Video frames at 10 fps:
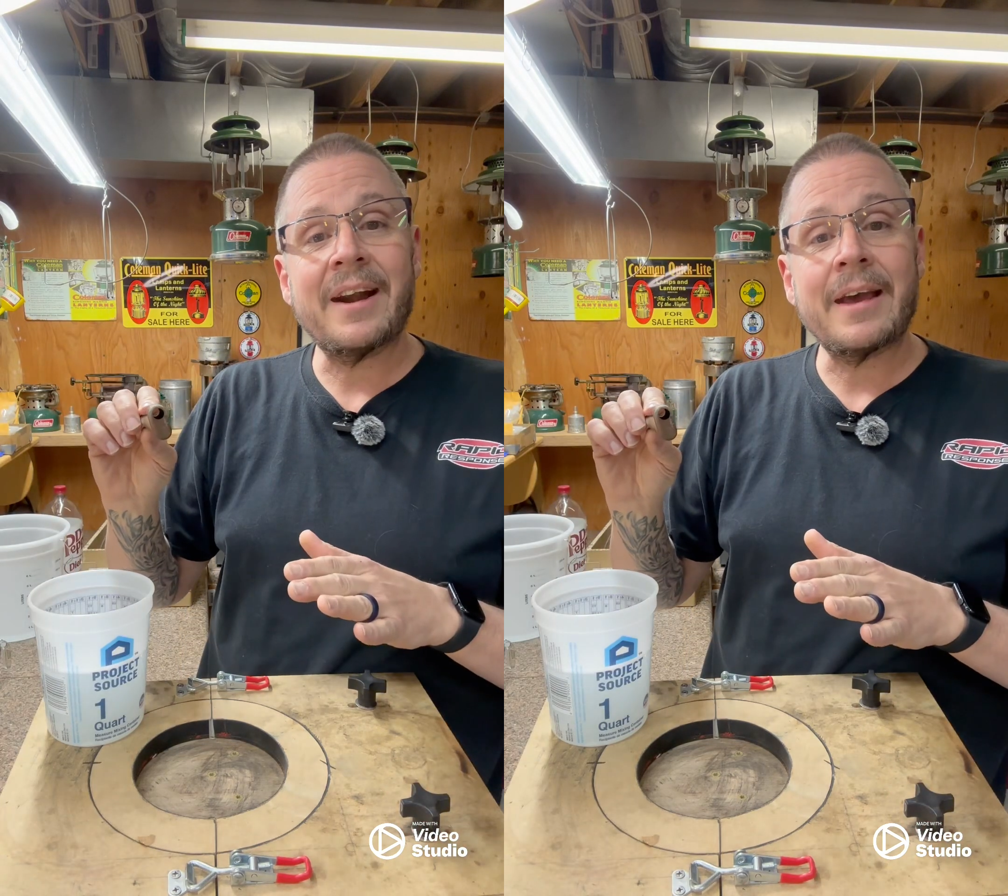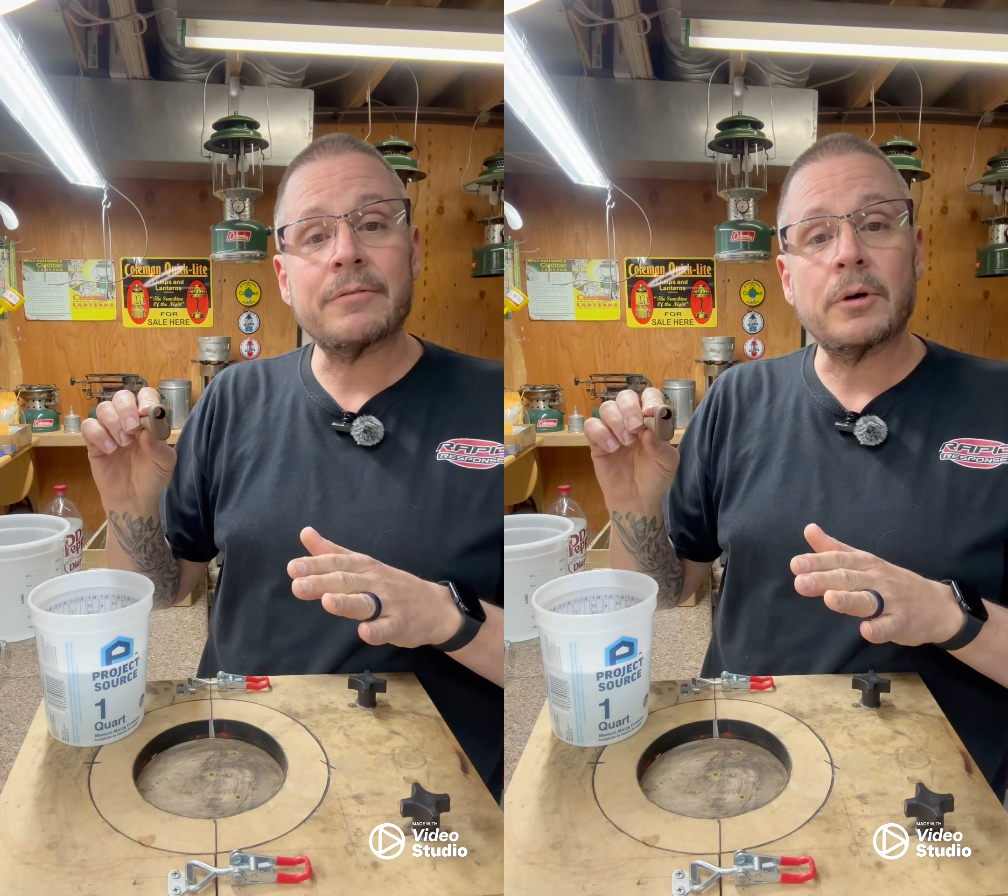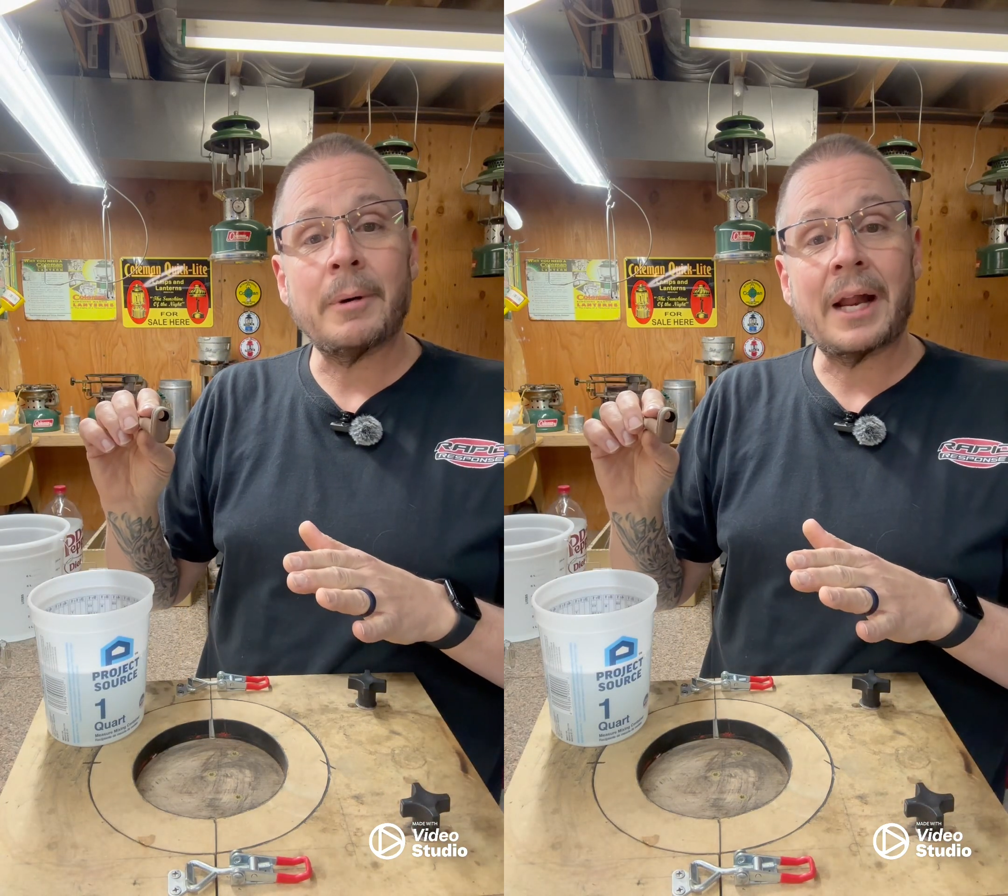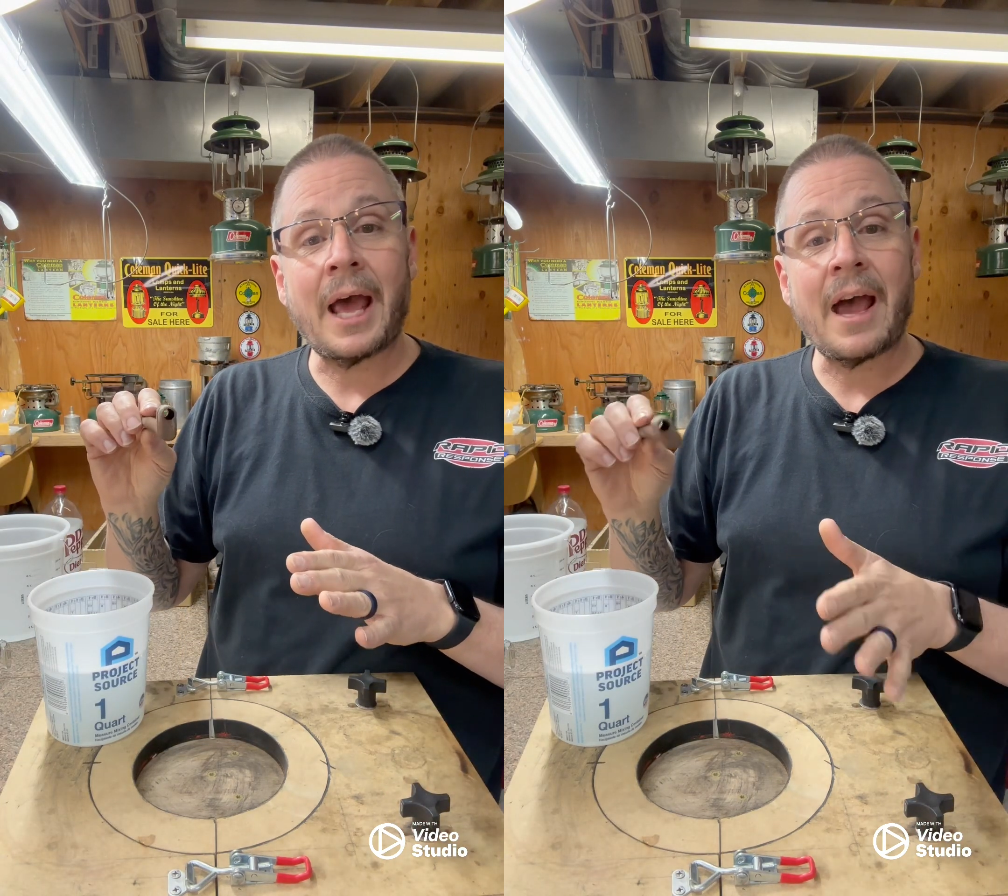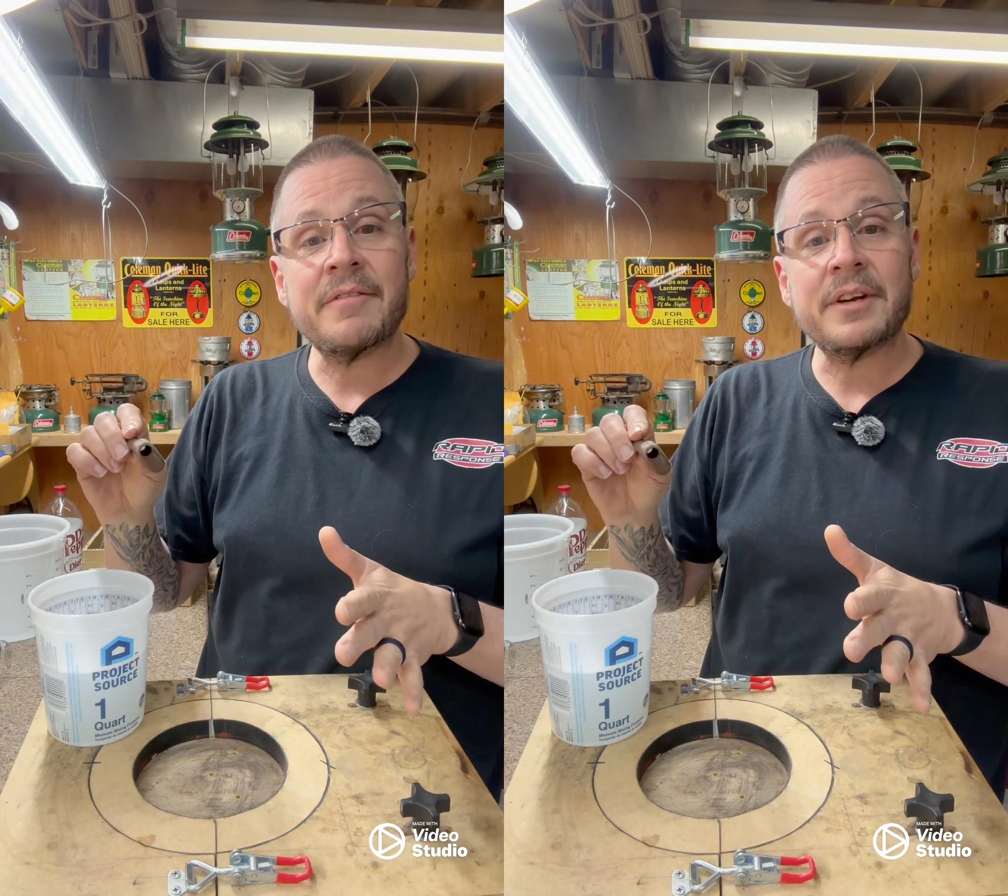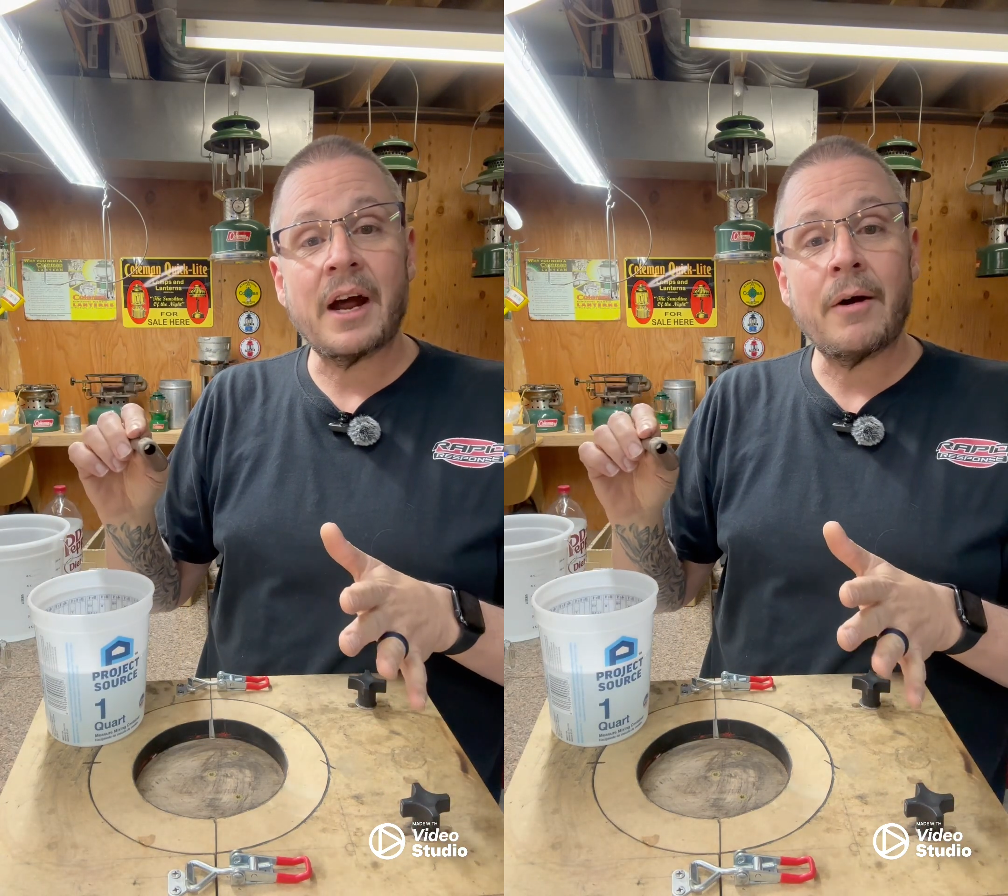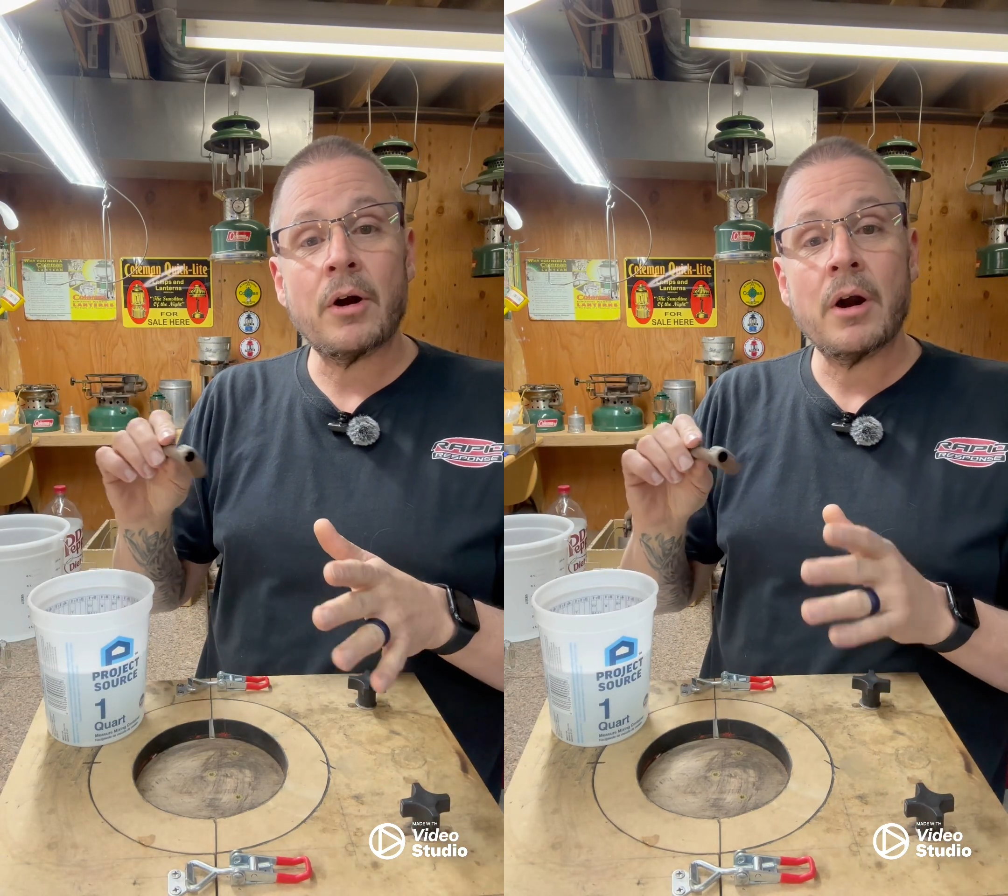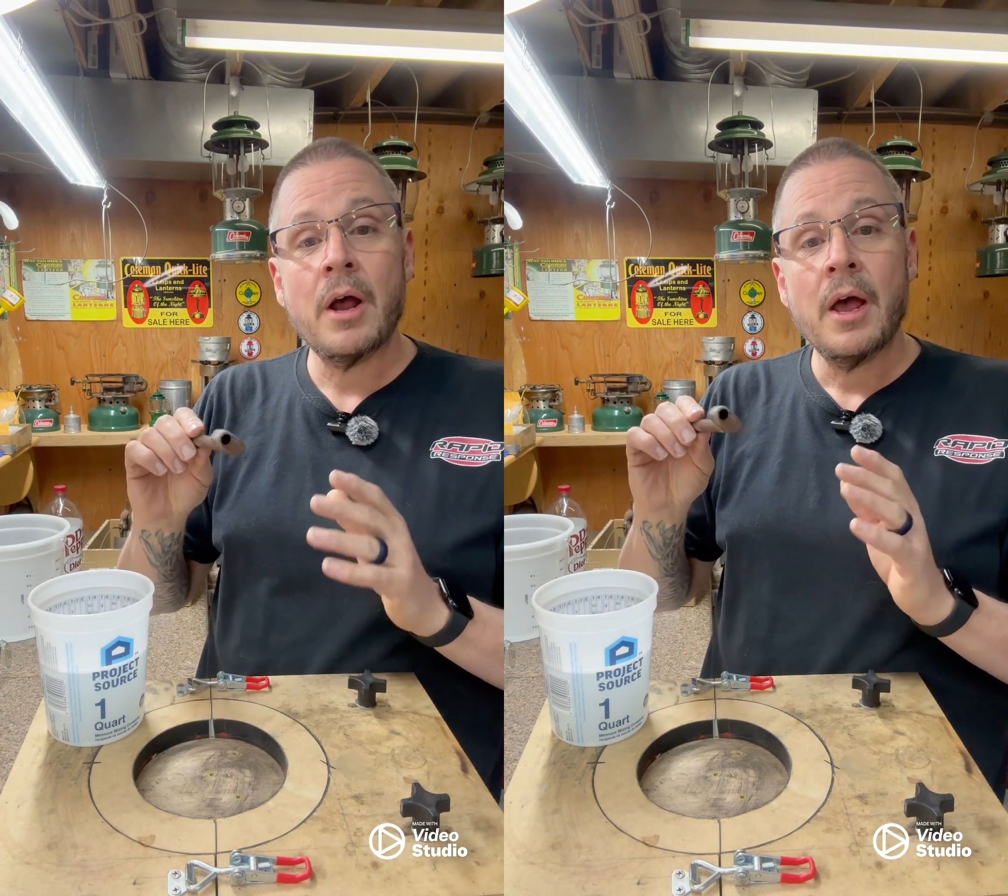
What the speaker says: after about a half an hour,